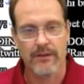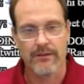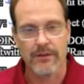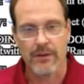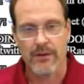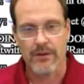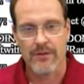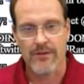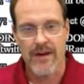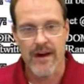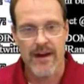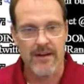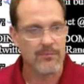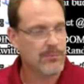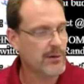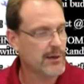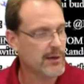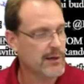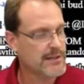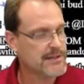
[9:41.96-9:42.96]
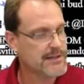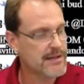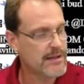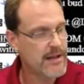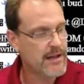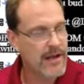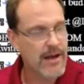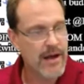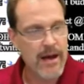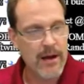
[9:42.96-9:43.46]
you know the five books.
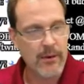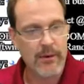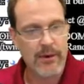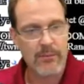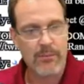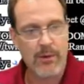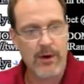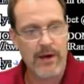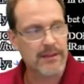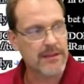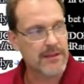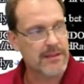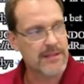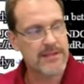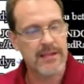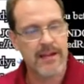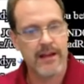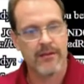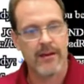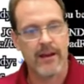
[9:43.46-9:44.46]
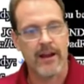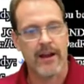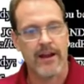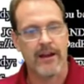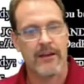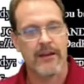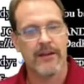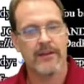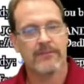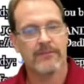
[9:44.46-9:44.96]
I went and bought this thing right
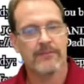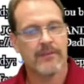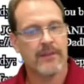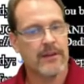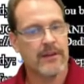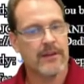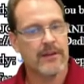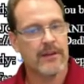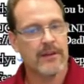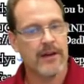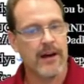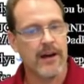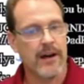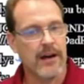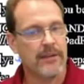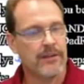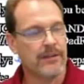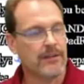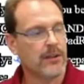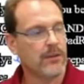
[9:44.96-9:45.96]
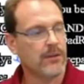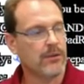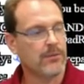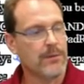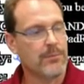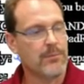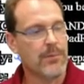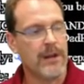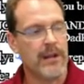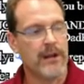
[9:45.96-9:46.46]
here, uh, the little
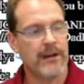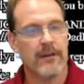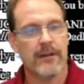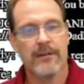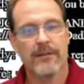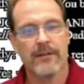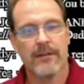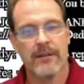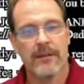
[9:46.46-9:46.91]
repeater,